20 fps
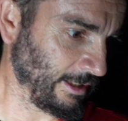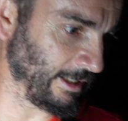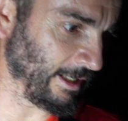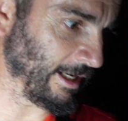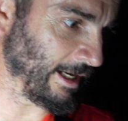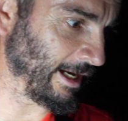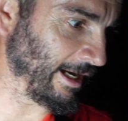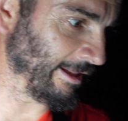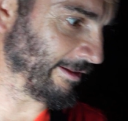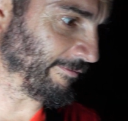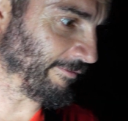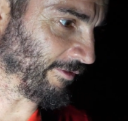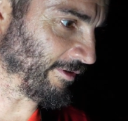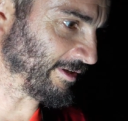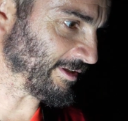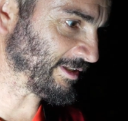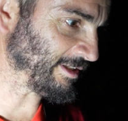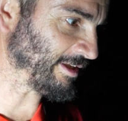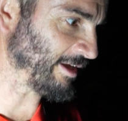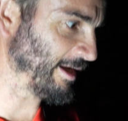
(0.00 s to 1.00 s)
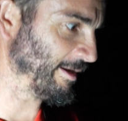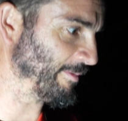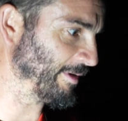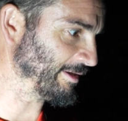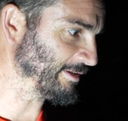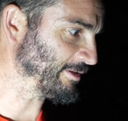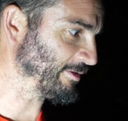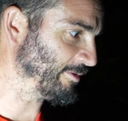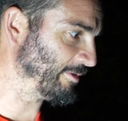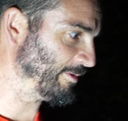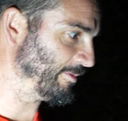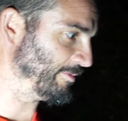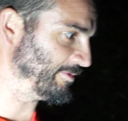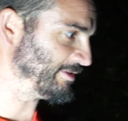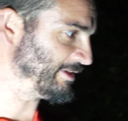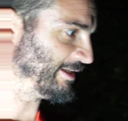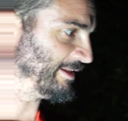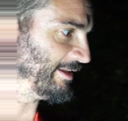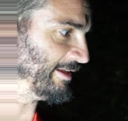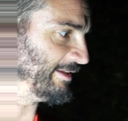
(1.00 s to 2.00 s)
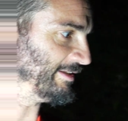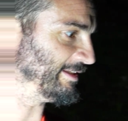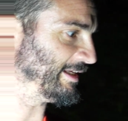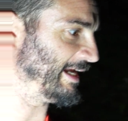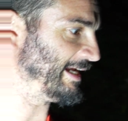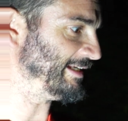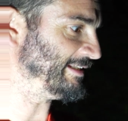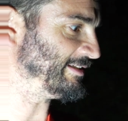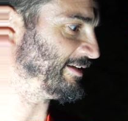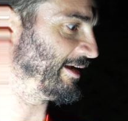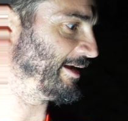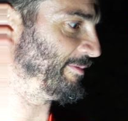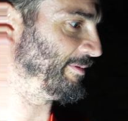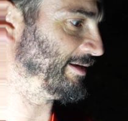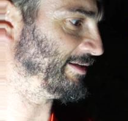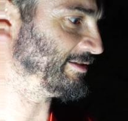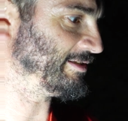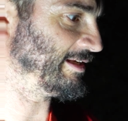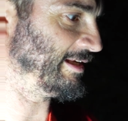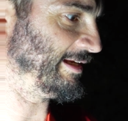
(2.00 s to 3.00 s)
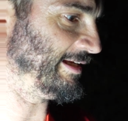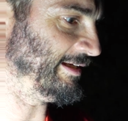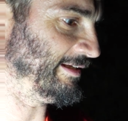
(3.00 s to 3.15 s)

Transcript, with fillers: yeah, the first time I saw one was in the daytime actually.